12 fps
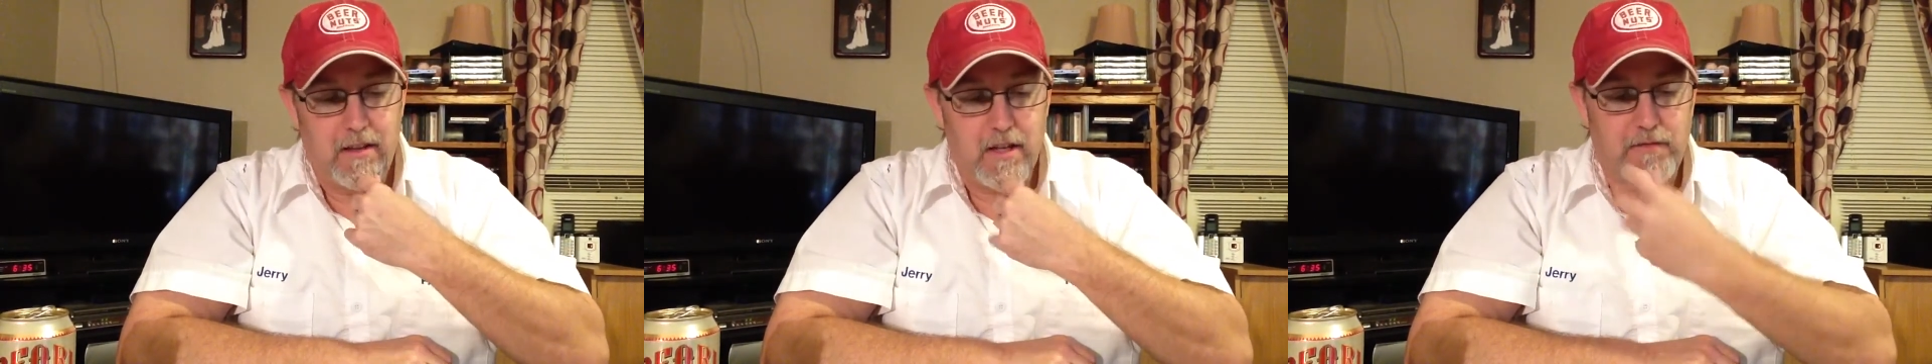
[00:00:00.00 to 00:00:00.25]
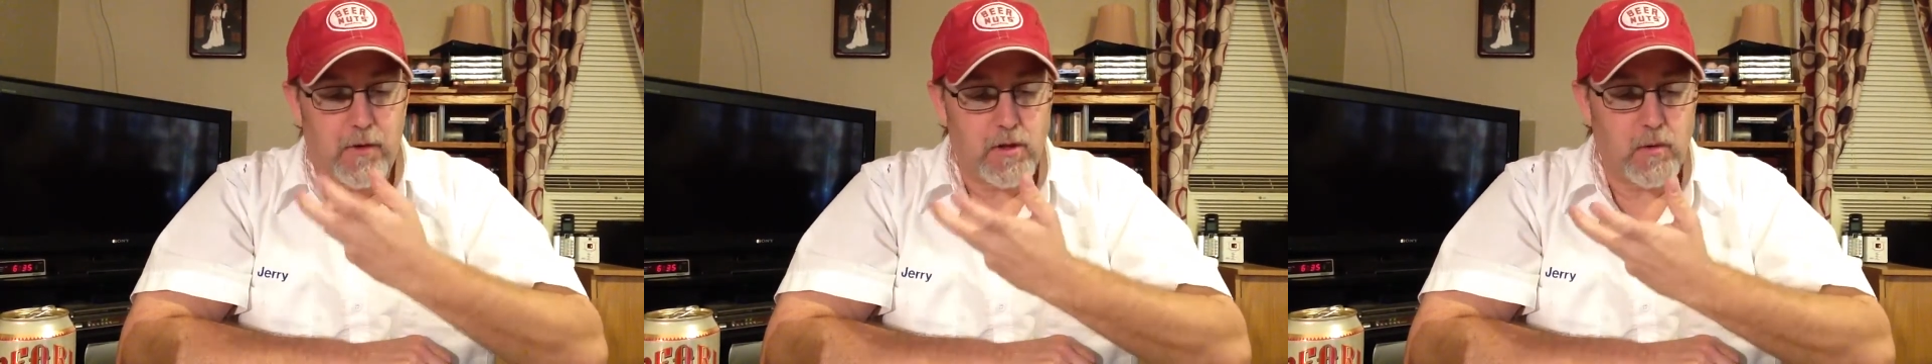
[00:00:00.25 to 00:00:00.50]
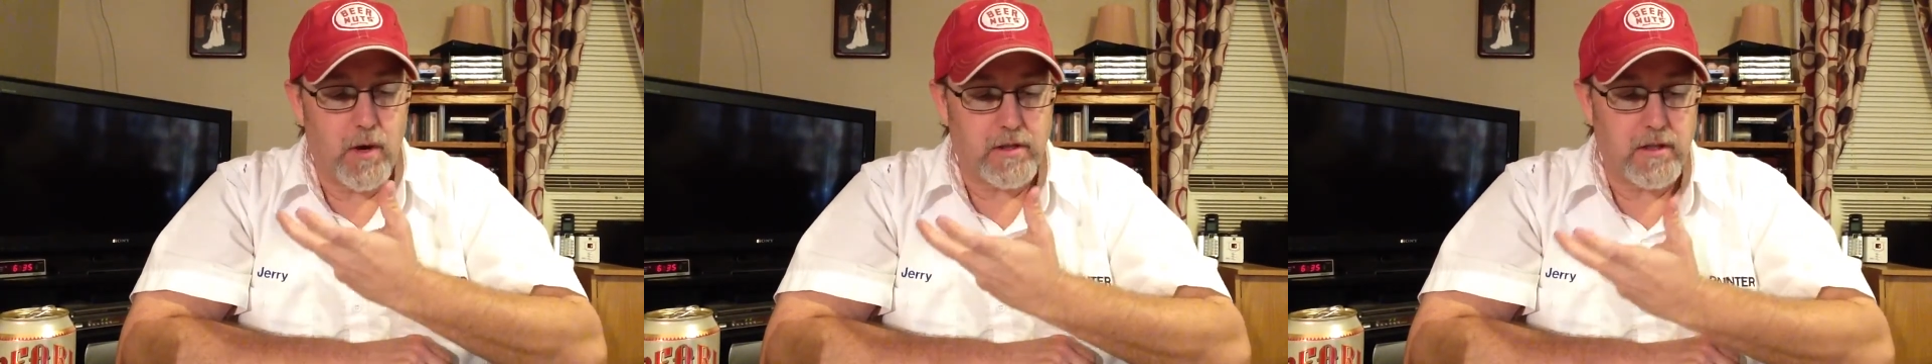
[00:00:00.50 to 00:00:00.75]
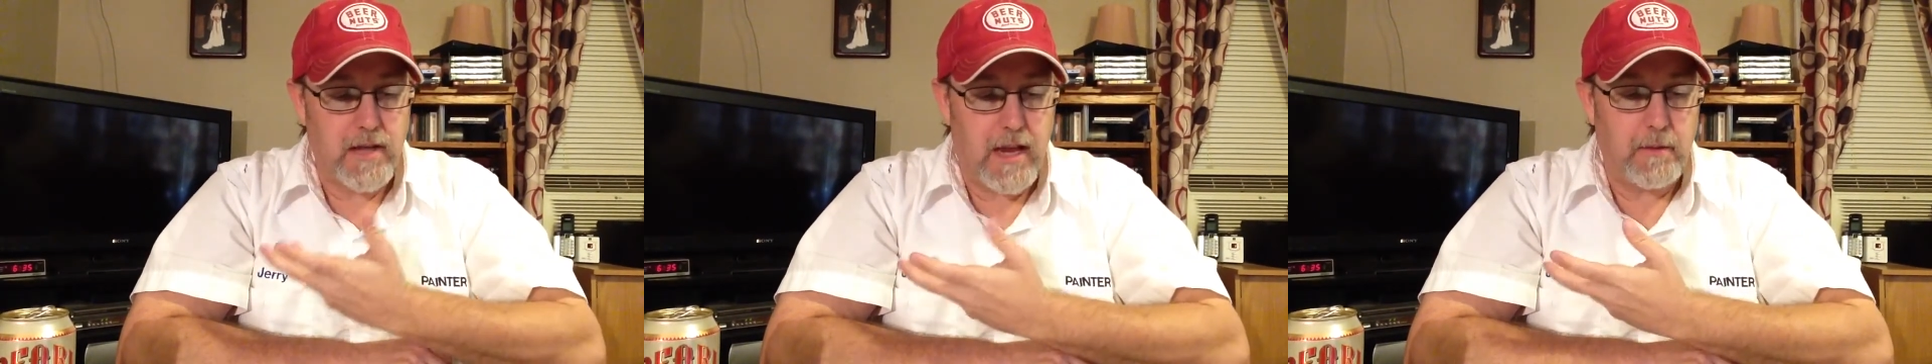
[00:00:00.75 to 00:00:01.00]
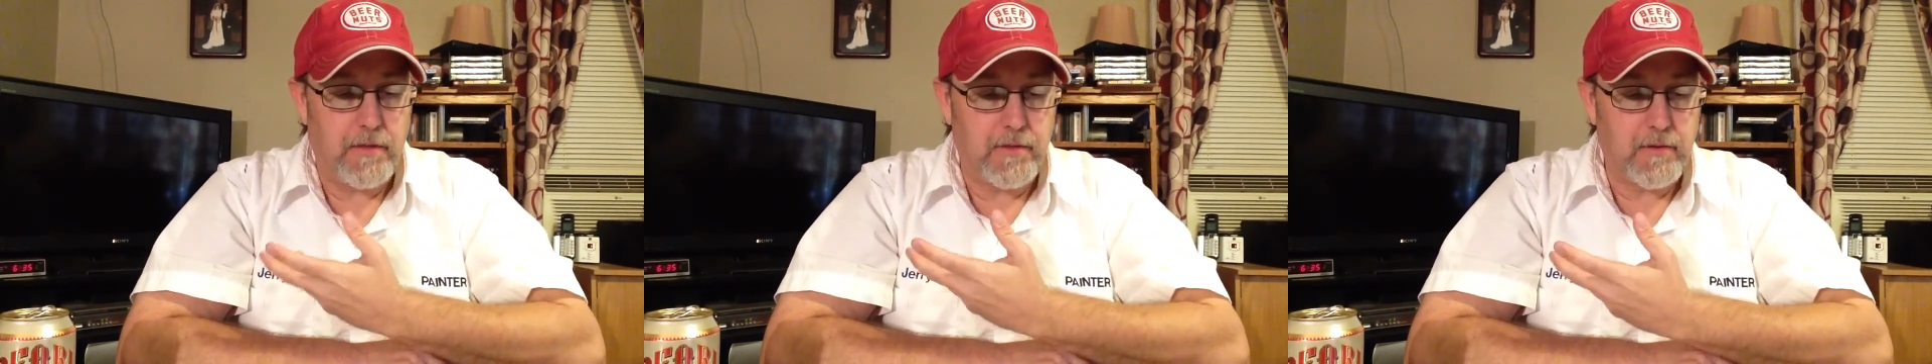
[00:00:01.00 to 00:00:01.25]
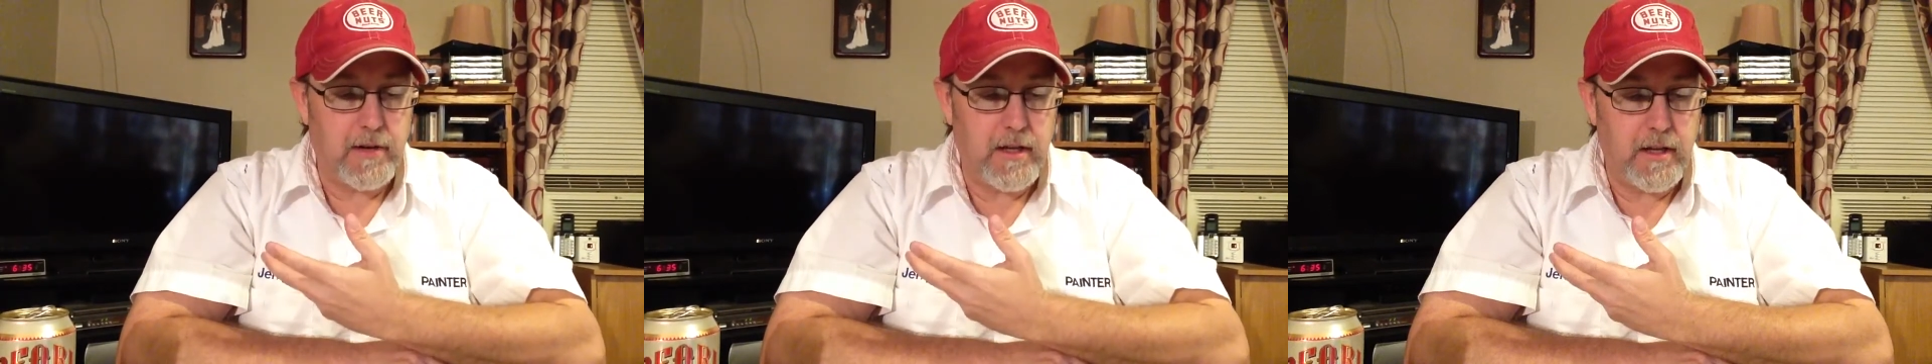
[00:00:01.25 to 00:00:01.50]
this first question, name
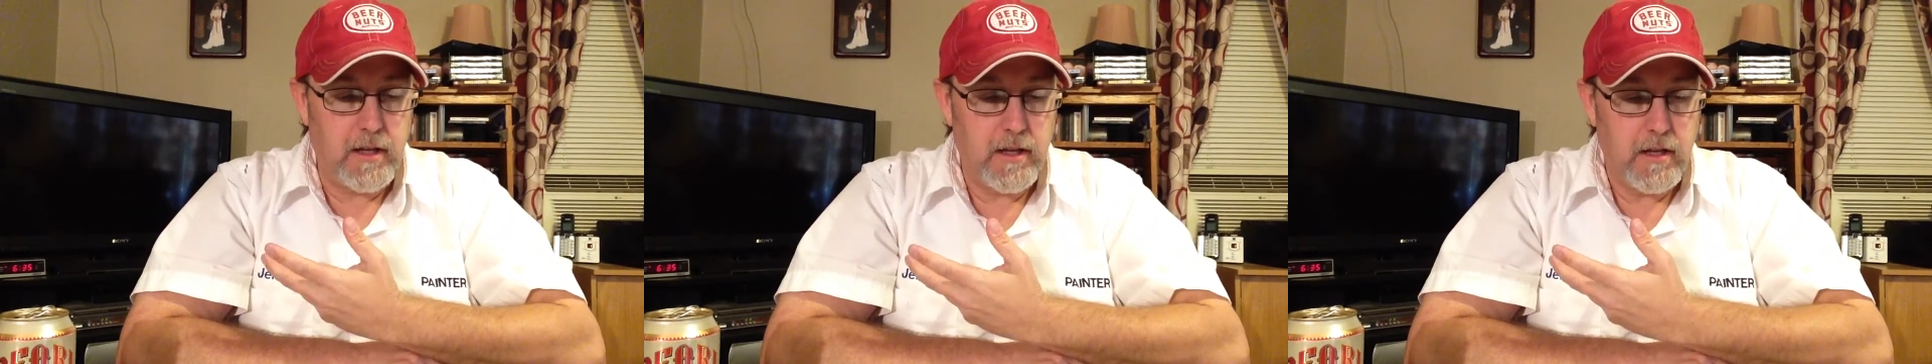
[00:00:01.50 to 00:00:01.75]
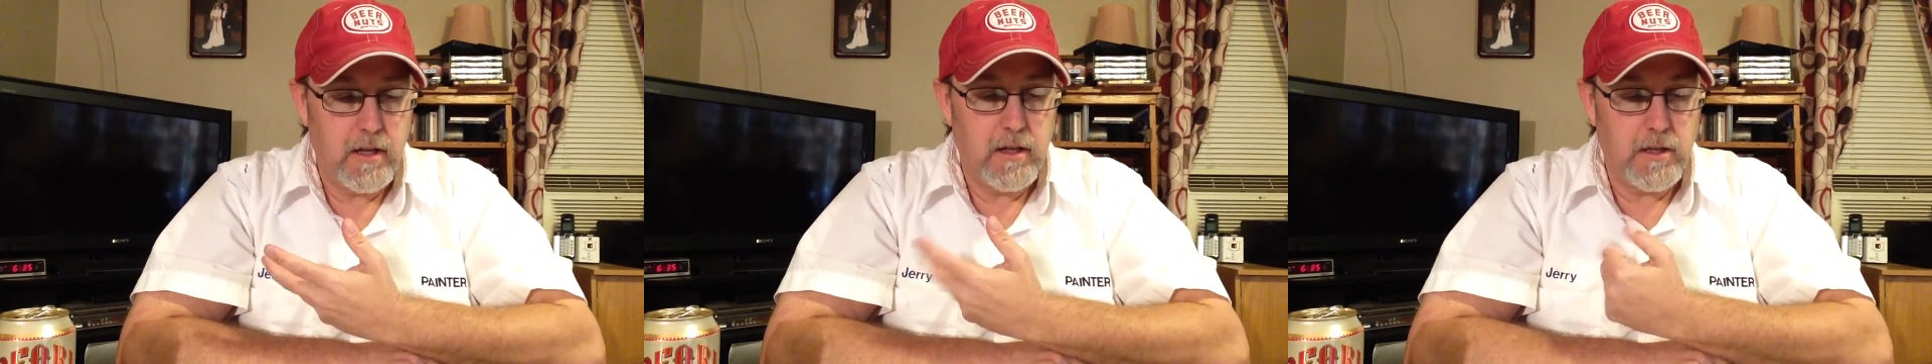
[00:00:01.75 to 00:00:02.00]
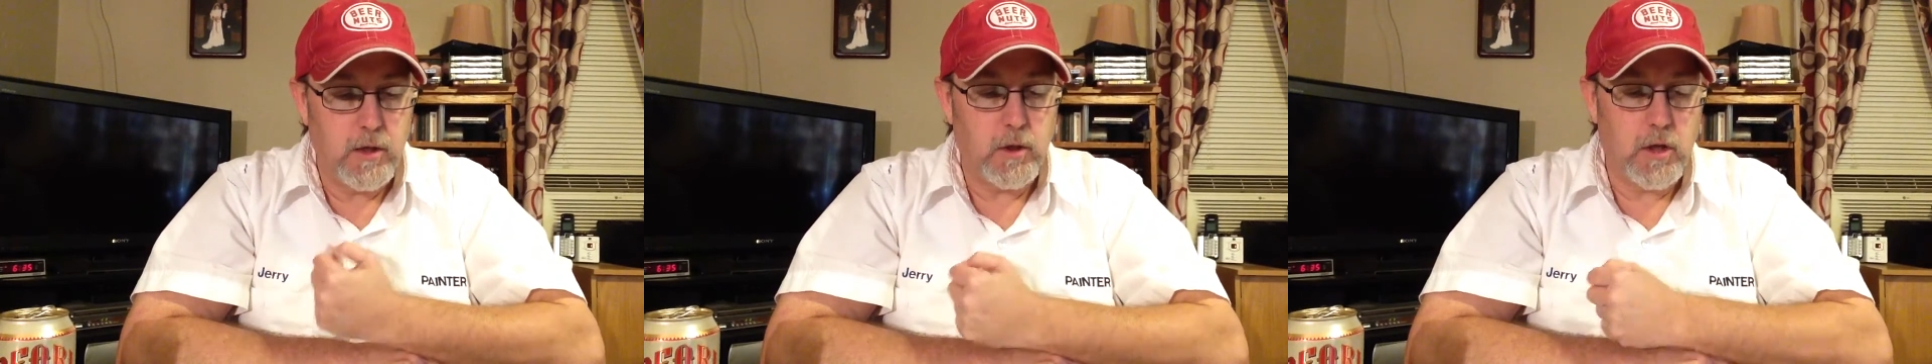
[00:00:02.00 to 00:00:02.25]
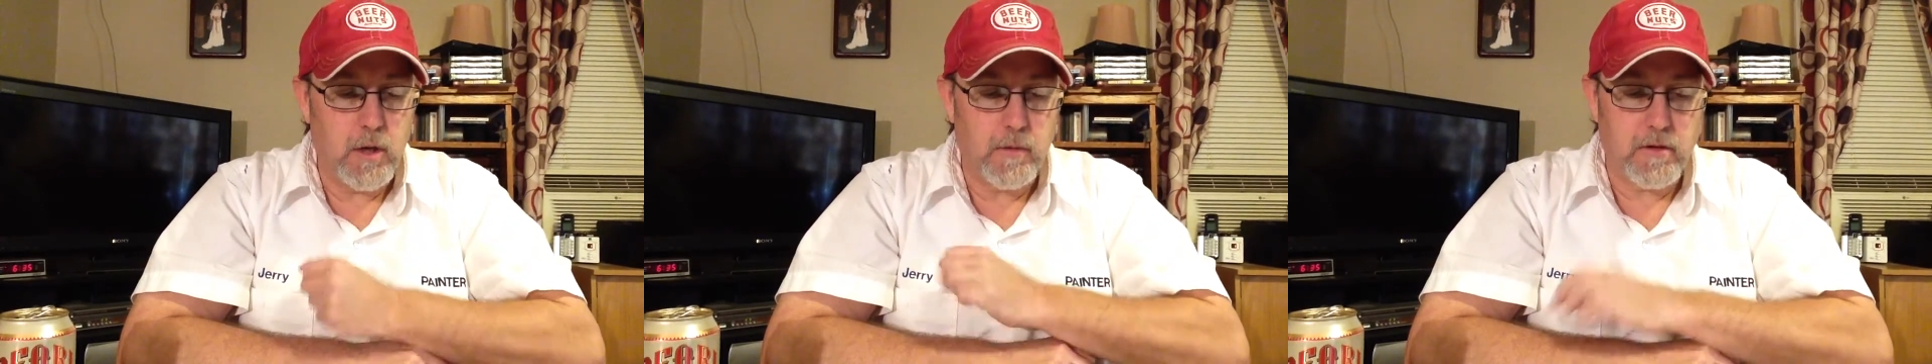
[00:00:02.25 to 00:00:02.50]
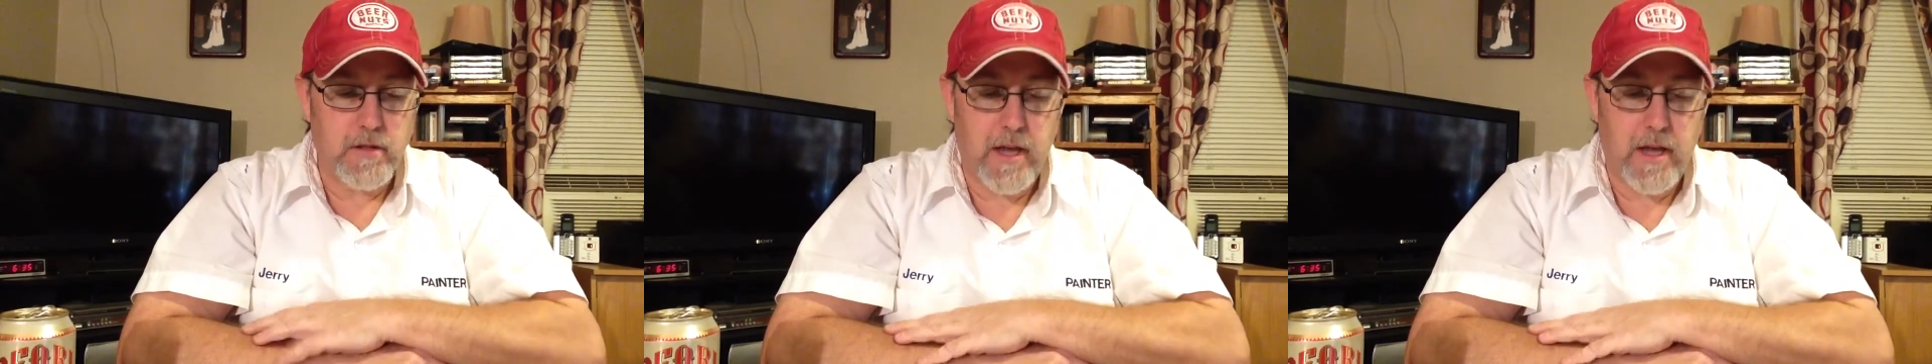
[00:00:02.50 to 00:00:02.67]
three YouTubers